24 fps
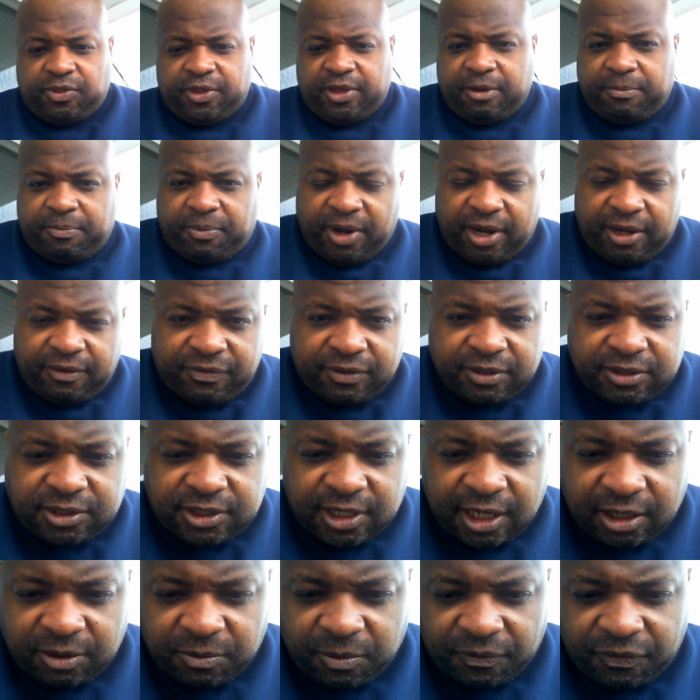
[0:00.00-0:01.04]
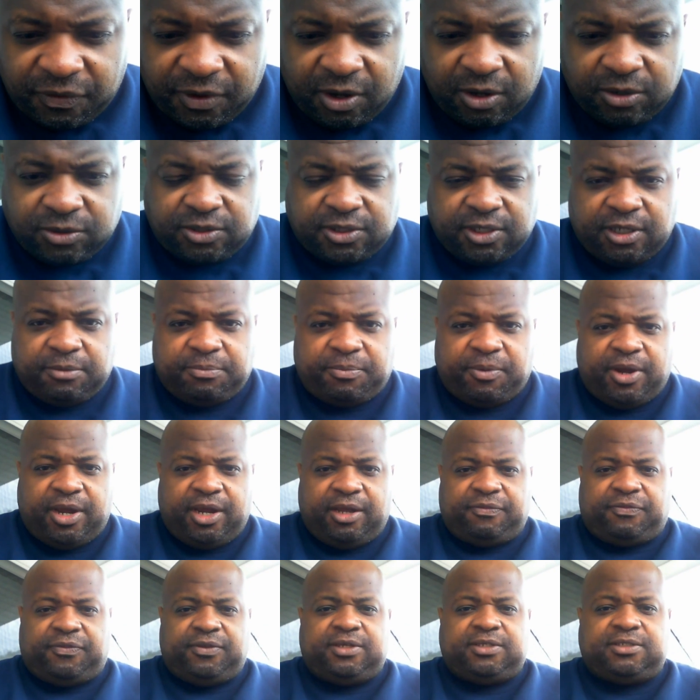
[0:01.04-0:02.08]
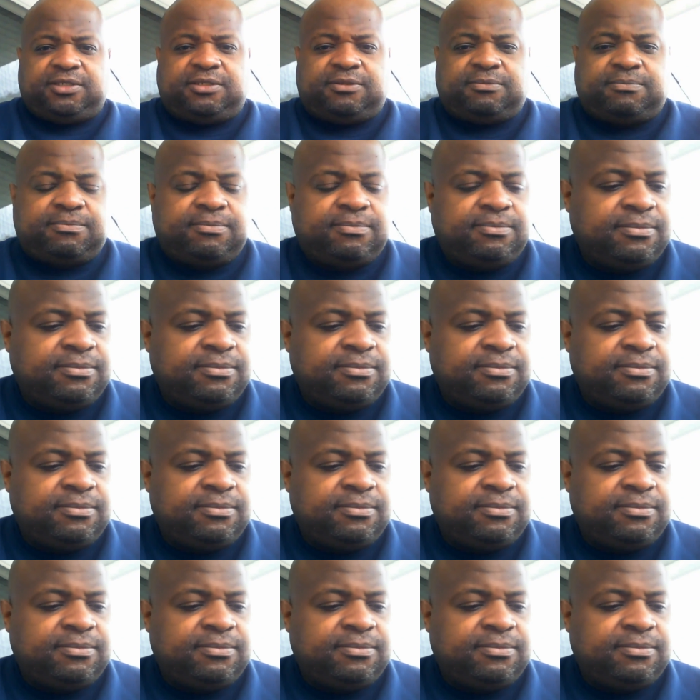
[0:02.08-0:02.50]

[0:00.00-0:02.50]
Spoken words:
the Emperor Atheist channel with your host, Emperor Atheist.